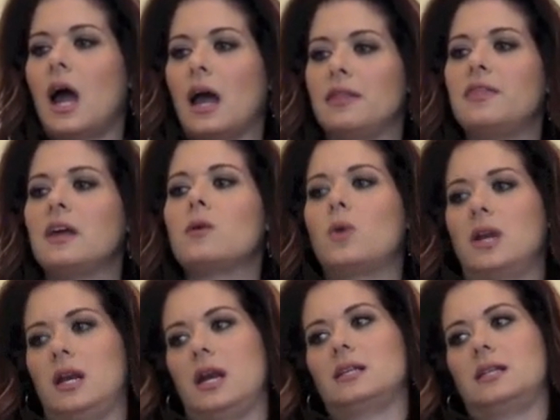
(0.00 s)
I think
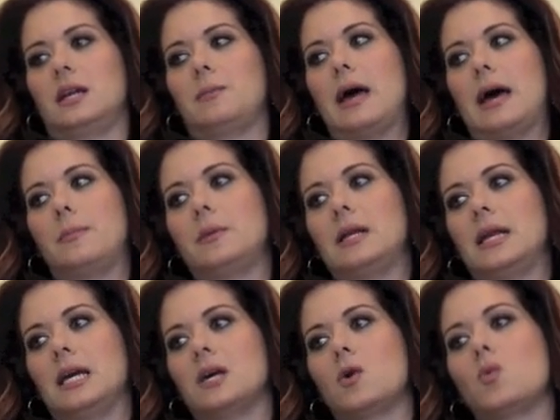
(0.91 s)
what it ended up
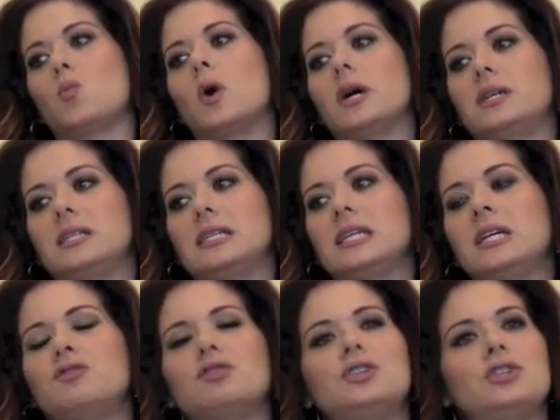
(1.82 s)
happening was it
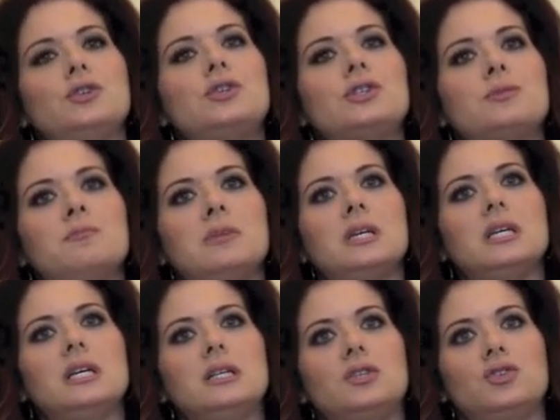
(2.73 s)
introduced
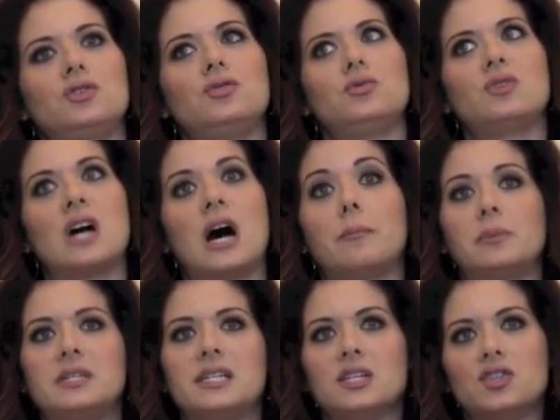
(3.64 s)
me to
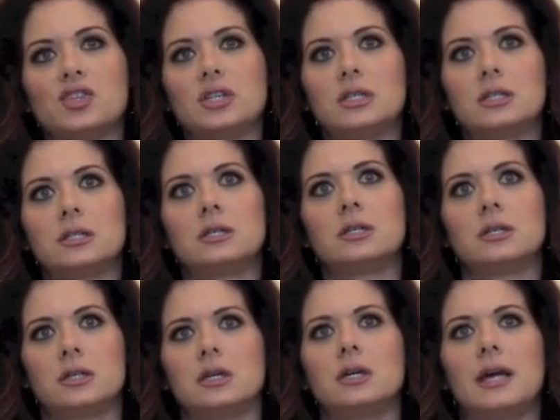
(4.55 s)
competition
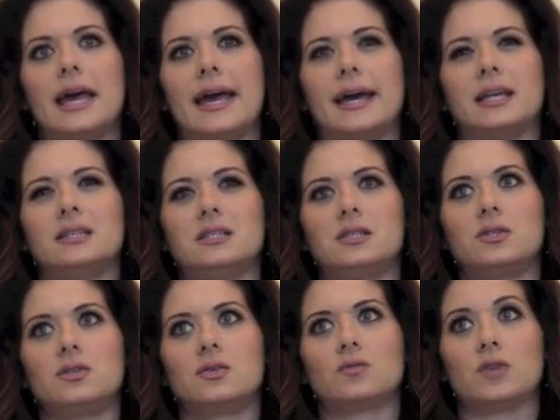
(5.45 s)
and
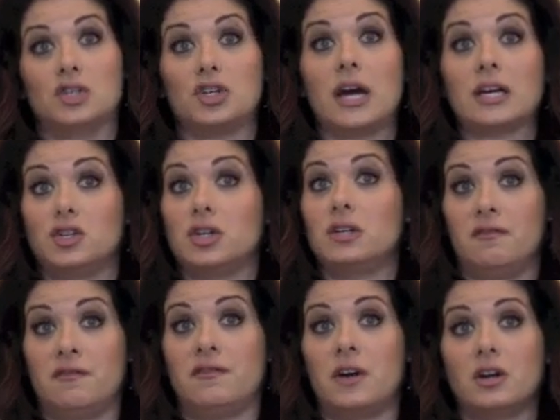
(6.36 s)

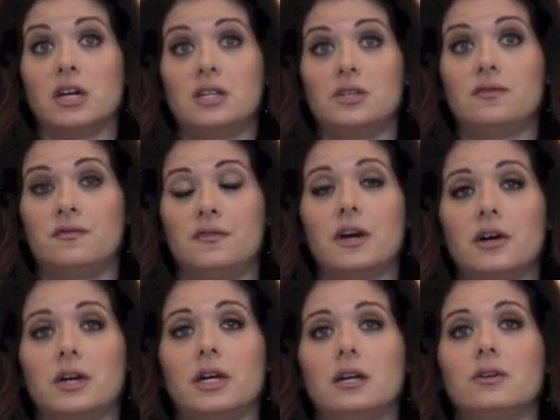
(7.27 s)
rejection very,
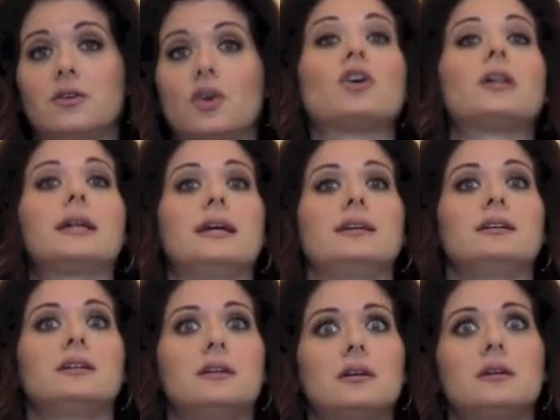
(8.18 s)
very early,
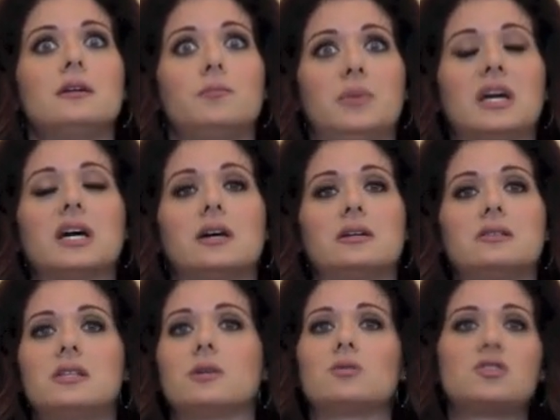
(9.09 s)

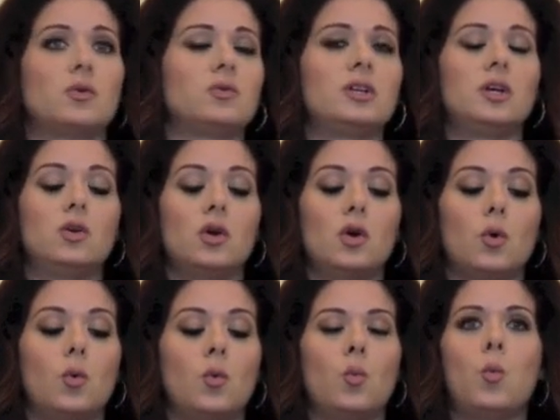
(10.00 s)
because there was only
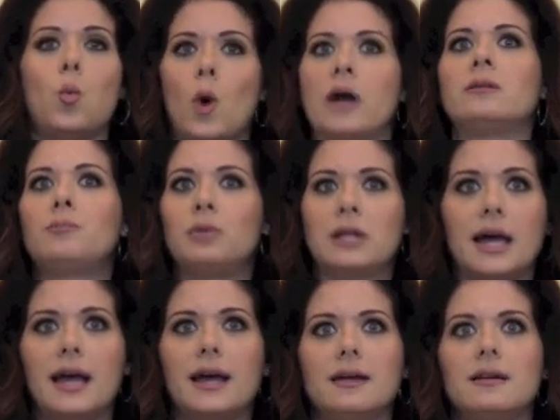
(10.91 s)
one
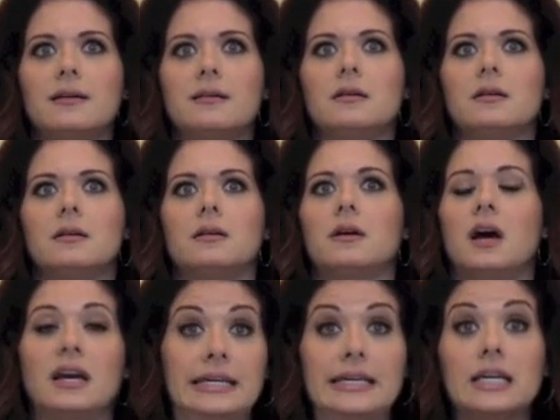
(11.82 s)
play
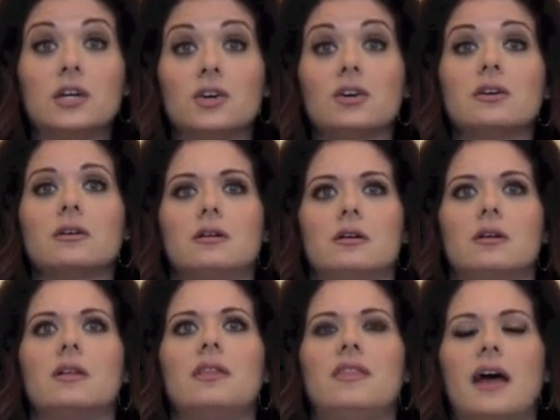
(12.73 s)
a year
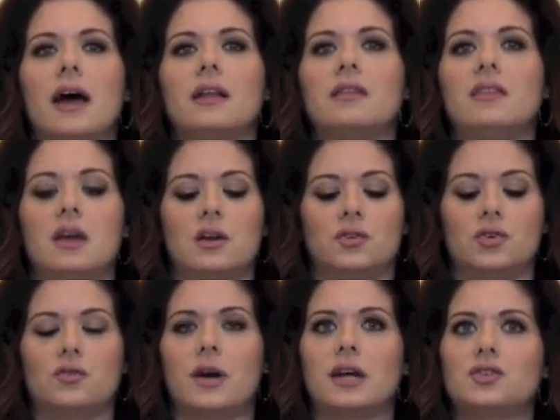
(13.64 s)
that the
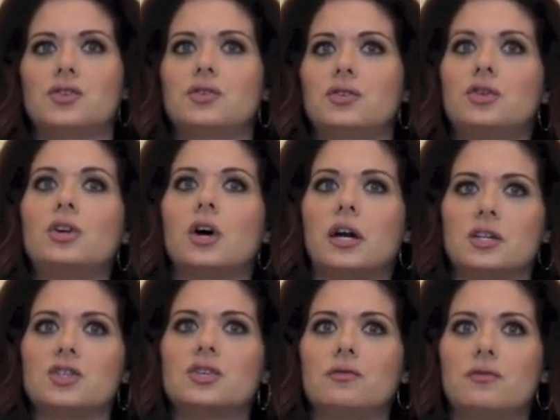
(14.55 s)
undergrads could
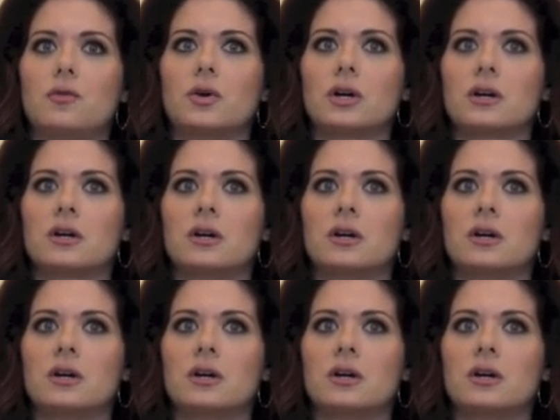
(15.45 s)
audition for.